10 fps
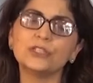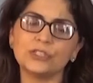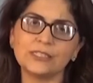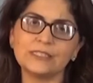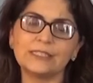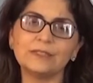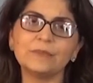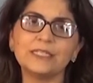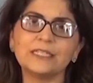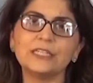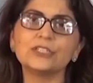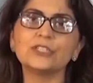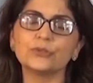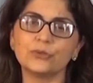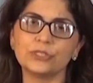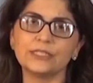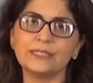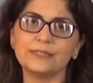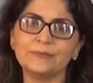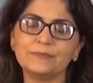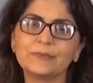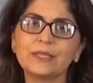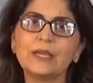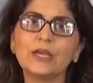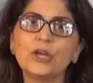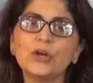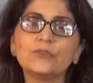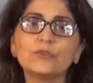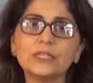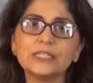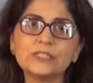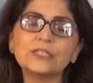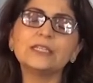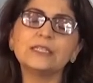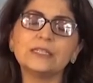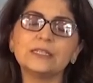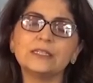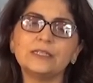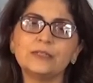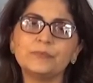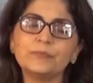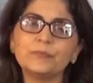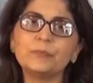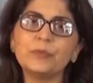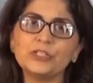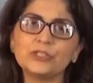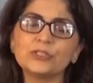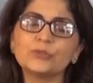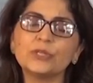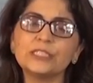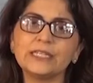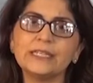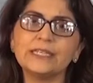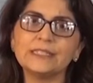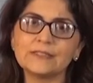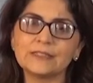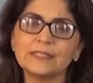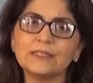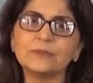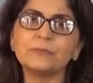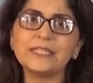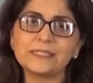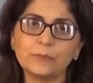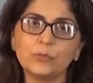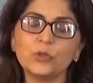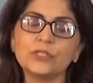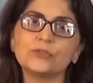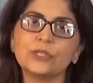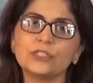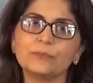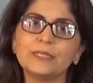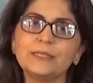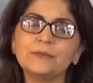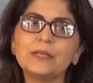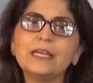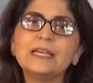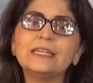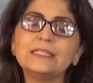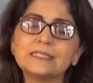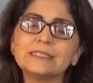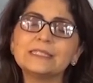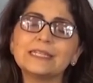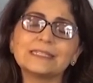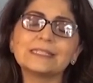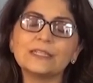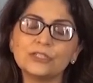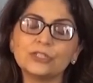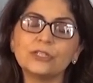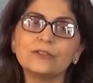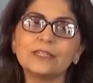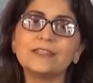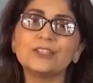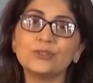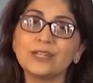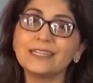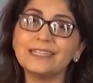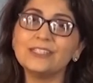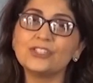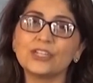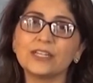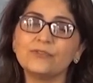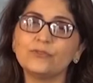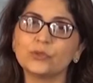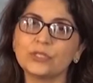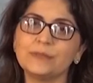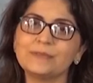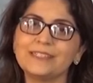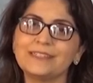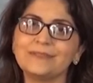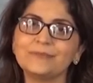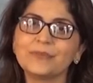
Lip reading: adjust their medication accordingly. For insulin, patients who are taking insulin, basal bolus regimen, it is essential that they should at least check four times a day,